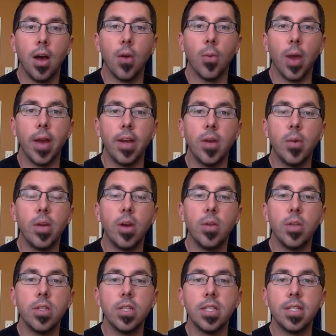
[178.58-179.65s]
All right, here we go.
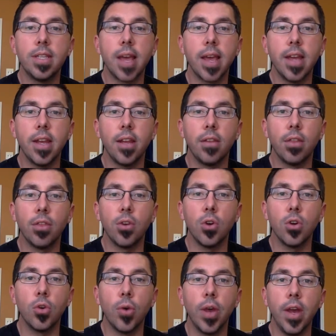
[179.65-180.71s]
This is second and
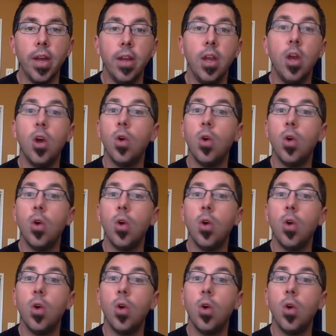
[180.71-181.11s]
third grade.